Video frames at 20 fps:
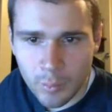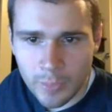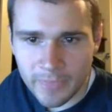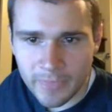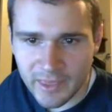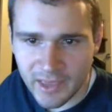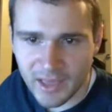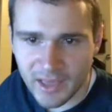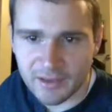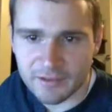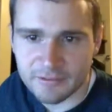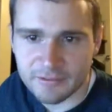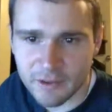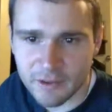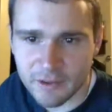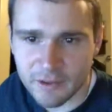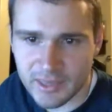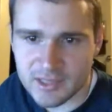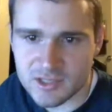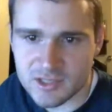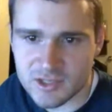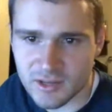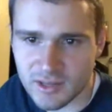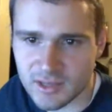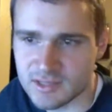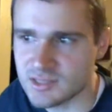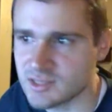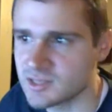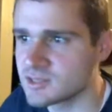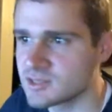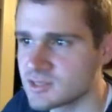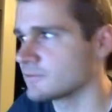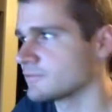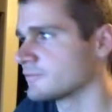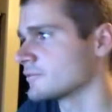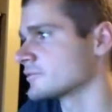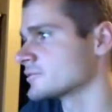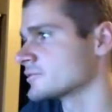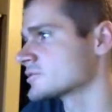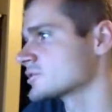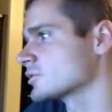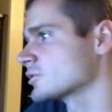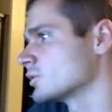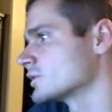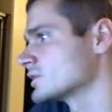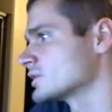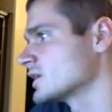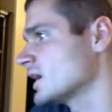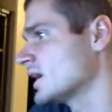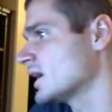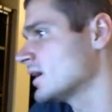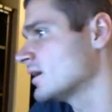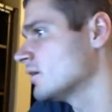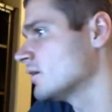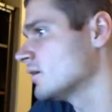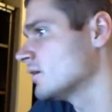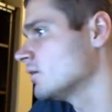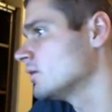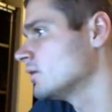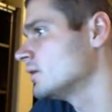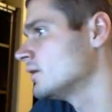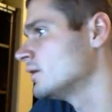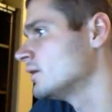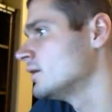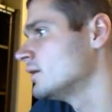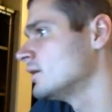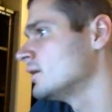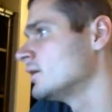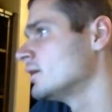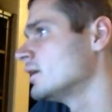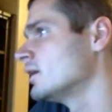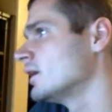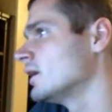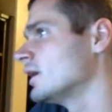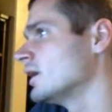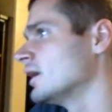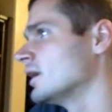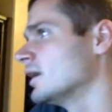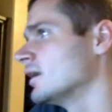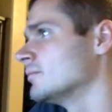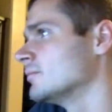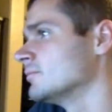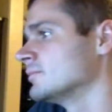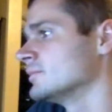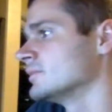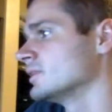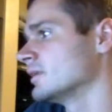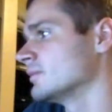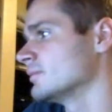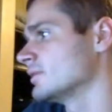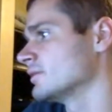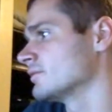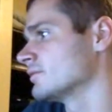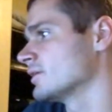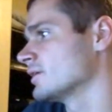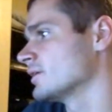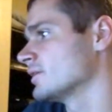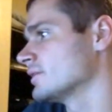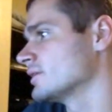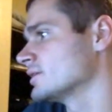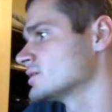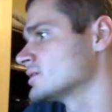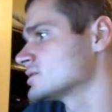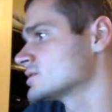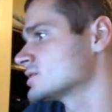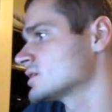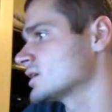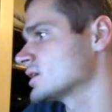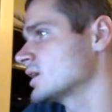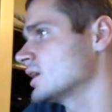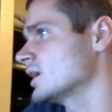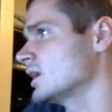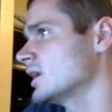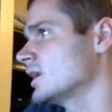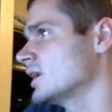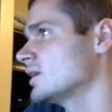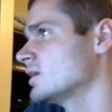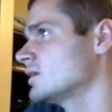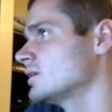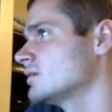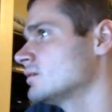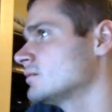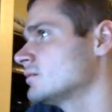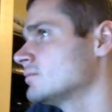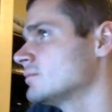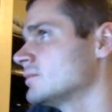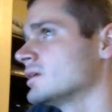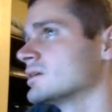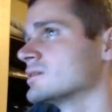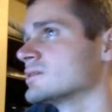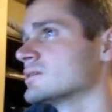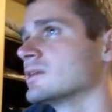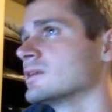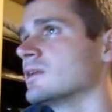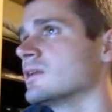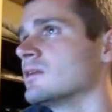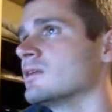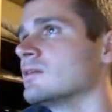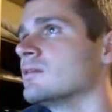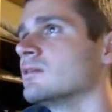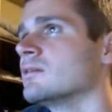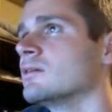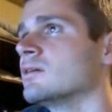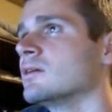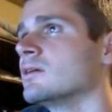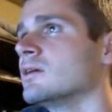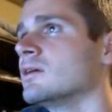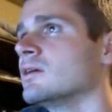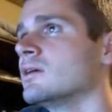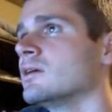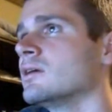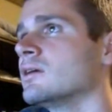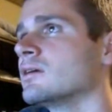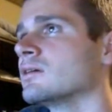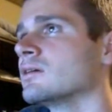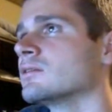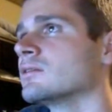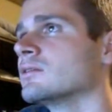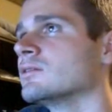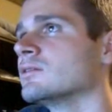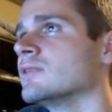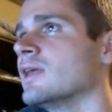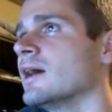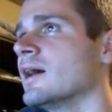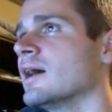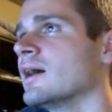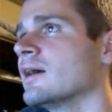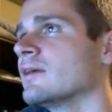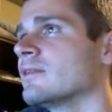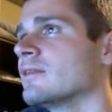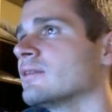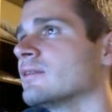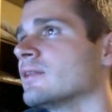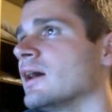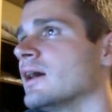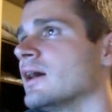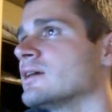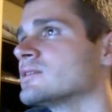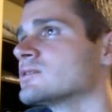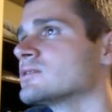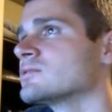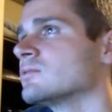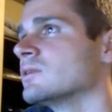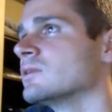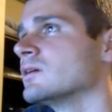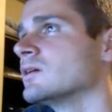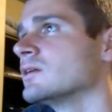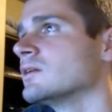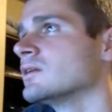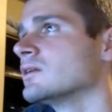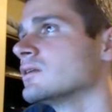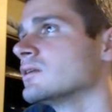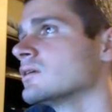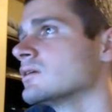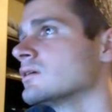Yeah. Okay. So next is the first quartile. Let me run this again because I didn't include that in the last one.